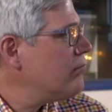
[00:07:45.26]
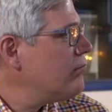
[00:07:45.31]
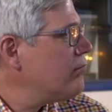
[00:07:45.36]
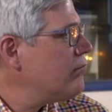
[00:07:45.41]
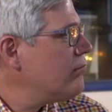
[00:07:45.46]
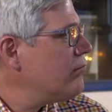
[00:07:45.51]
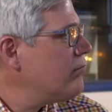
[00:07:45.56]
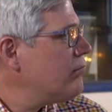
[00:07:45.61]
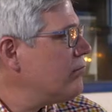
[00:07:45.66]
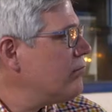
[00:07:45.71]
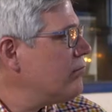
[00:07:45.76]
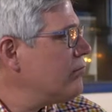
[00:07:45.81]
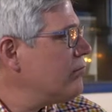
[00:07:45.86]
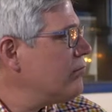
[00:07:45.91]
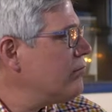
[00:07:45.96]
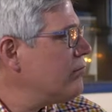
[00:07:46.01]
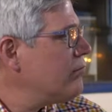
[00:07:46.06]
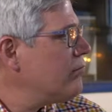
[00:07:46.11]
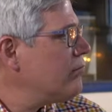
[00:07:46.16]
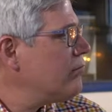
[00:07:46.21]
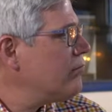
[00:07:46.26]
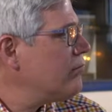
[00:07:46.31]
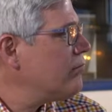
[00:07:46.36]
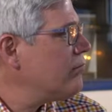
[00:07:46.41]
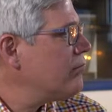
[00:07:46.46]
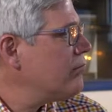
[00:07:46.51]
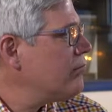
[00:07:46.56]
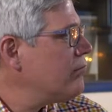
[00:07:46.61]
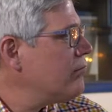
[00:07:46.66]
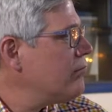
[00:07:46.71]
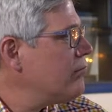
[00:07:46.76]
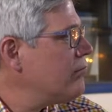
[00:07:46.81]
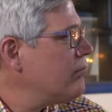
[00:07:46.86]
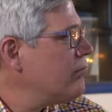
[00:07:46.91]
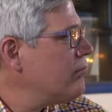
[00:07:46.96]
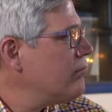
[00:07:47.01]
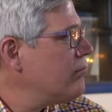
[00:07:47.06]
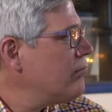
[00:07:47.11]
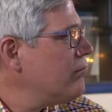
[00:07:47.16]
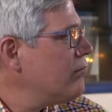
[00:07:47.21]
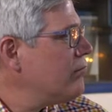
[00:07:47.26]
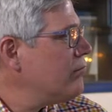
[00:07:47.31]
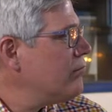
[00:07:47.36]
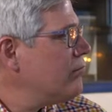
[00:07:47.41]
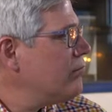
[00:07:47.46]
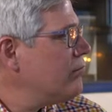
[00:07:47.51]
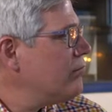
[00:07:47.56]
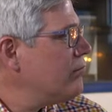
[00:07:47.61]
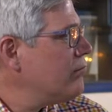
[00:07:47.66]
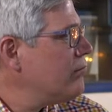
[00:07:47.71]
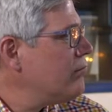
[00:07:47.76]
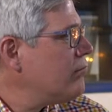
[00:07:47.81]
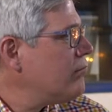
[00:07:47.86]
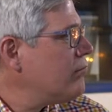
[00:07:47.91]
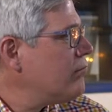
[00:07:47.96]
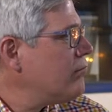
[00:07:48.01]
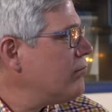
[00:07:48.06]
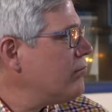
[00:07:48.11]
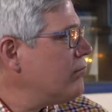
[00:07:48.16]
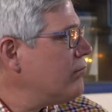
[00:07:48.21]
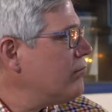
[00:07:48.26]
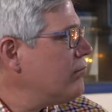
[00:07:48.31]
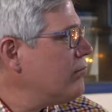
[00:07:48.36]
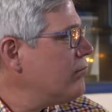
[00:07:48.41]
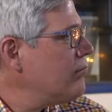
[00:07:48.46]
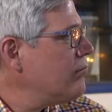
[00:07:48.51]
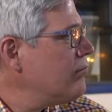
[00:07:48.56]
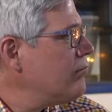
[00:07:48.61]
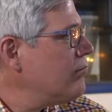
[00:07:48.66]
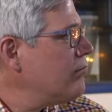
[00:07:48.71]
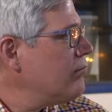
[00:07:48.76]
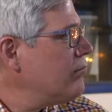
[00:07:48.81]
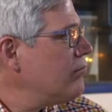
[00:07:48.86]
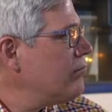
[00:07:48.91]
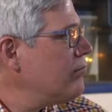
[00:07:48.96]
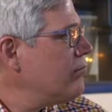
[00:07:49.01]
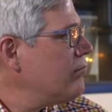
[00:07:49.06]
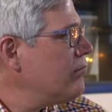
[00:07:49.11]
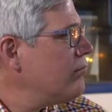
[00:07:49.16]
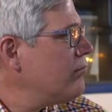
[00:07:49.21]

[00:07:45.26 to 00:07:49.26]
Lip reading: No words are spoken by the person on screen.